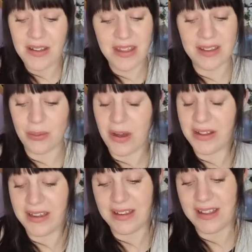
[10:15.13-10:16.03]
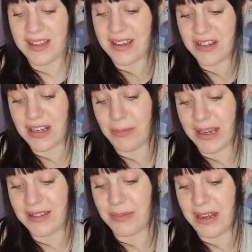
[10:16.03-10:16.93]
There's one, this actually
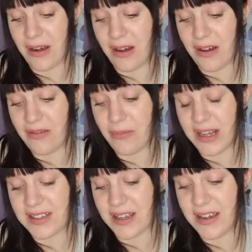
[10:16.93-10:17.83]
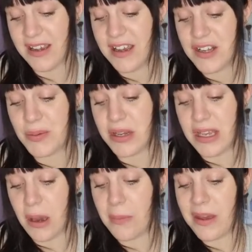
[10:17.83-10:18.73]
makes me laugh, bless her. She put,
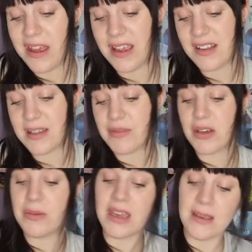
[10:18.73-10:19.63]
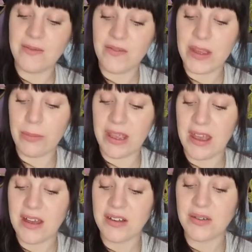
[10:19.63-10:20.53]
yep, except I became Phoebe,
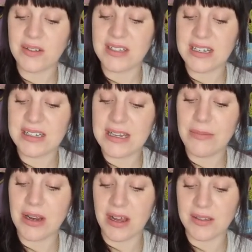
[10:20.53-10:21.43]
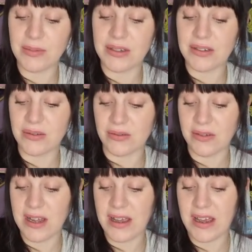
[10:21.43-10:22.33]
toxic demon husband and all.
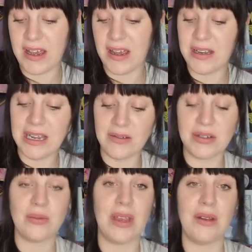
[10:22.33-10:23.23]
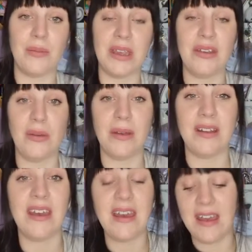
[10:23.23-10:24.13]
Haha, now just waiting on my Cupid.
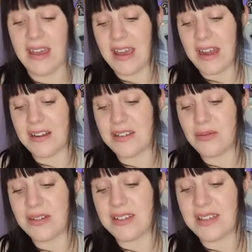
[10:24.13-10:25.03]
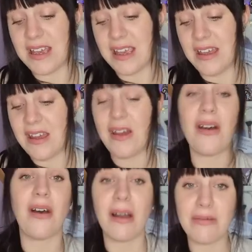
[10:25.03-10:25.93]
And I just want to say,
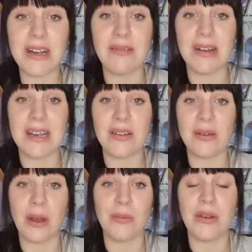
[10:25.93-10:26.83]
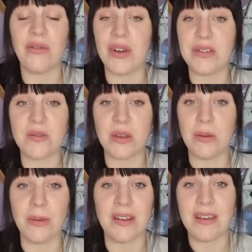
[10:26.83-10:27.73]
I really, really do hope you find your
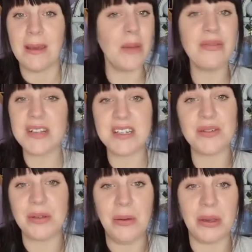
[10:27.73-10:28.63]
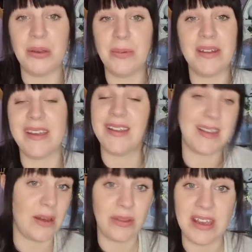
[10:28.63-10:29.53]
Cupid. I'm pretty sure your Cupid is
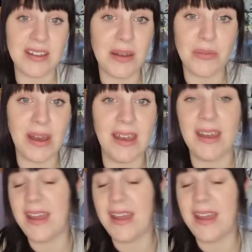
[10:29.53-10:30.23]
out there somewhere.